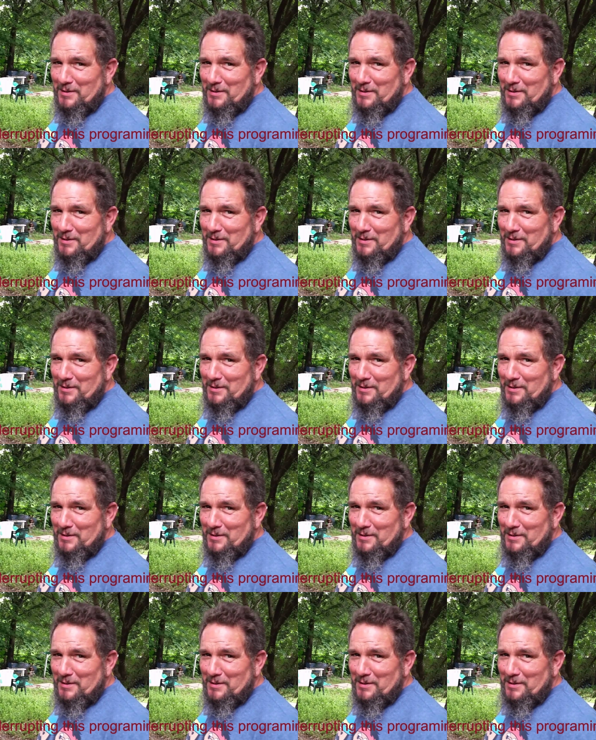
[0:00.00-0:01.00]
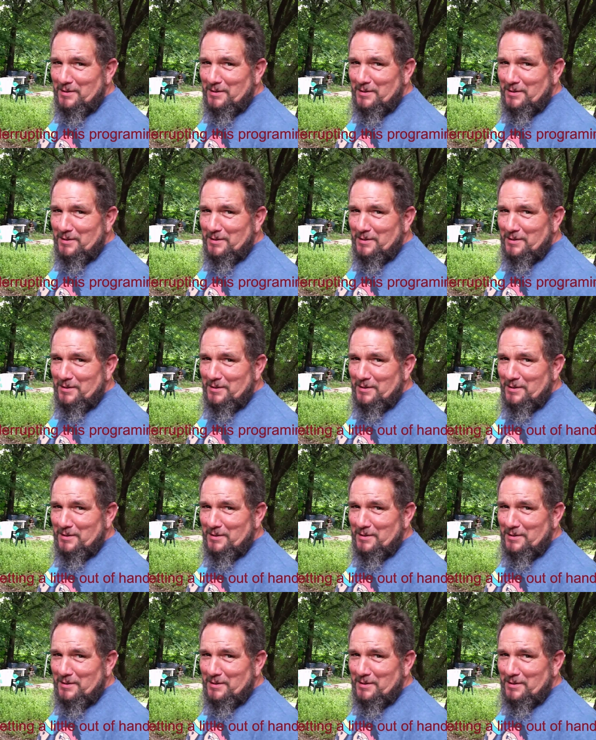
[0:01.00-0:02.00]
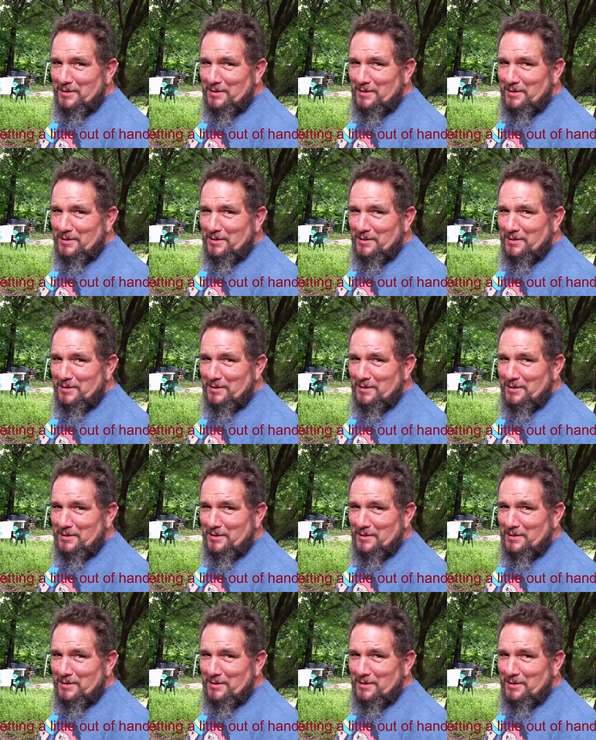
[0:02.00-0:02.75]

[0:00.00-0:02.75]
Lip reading: (no one is talking)